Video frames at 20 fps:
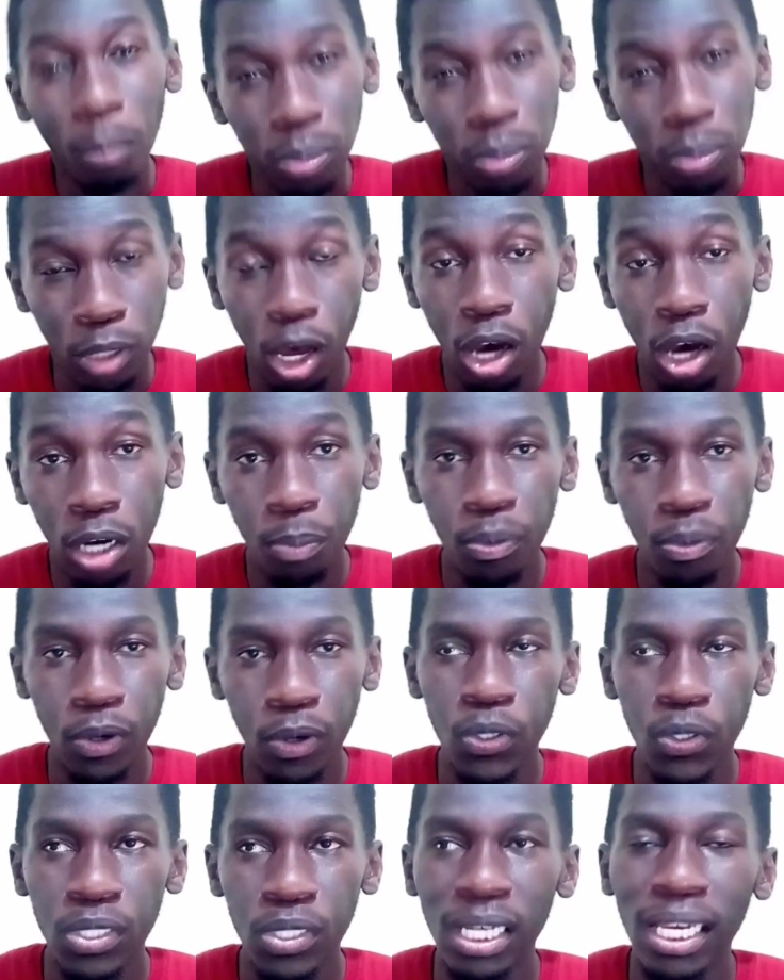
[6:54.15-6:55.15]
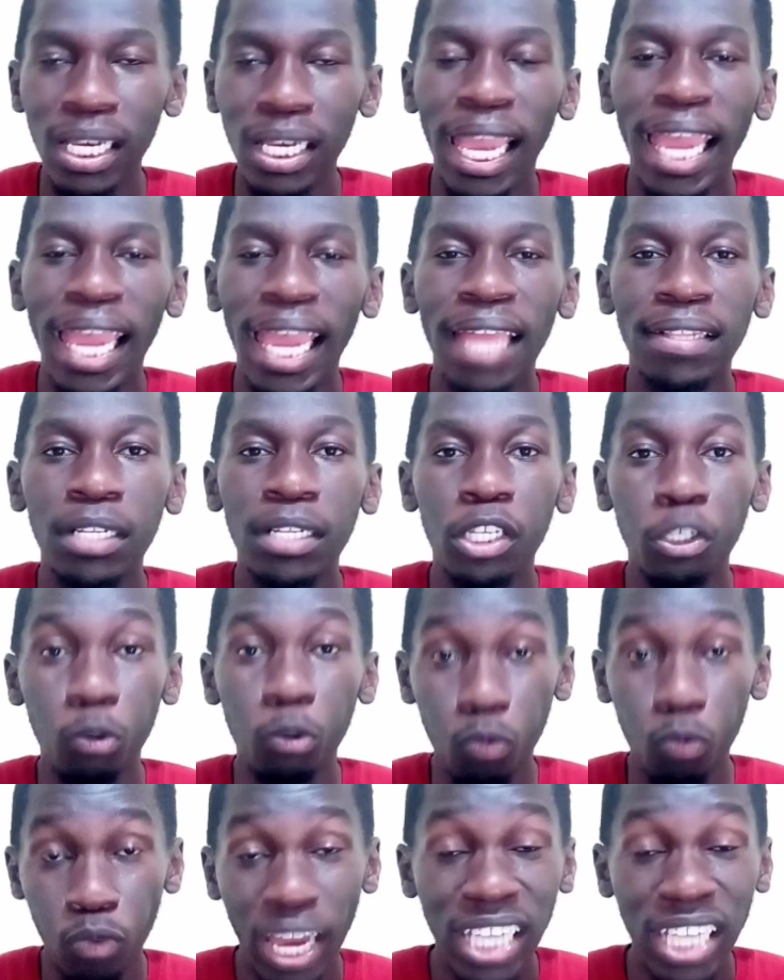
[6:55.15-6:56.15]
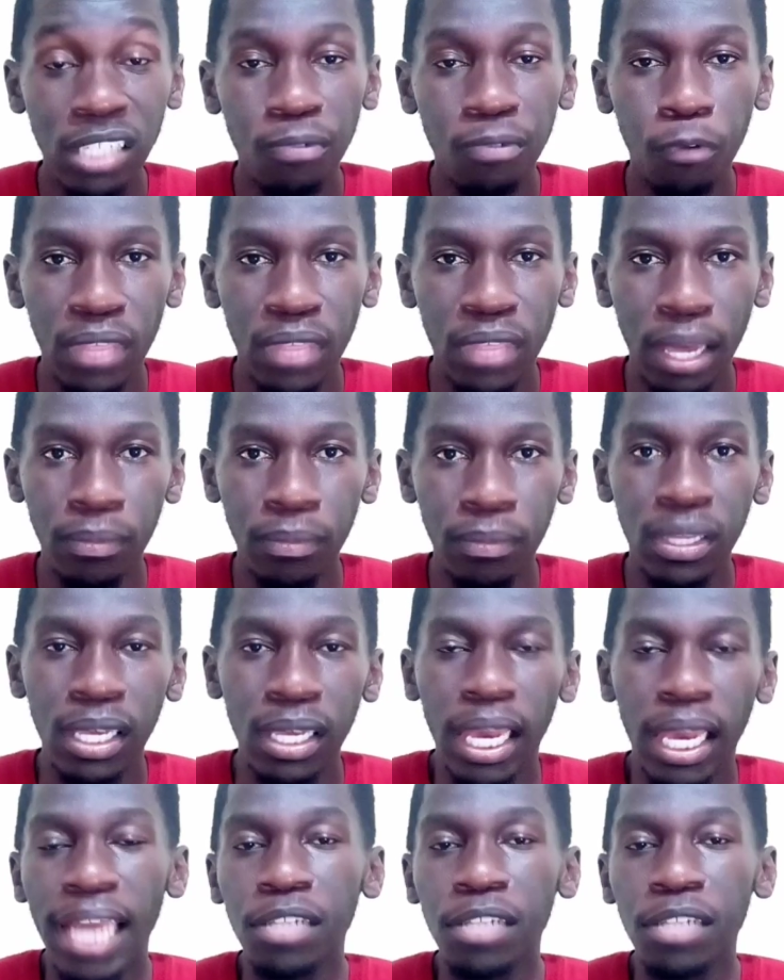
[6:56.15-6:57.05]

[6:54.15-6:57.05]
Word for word: a blog post and you write for them.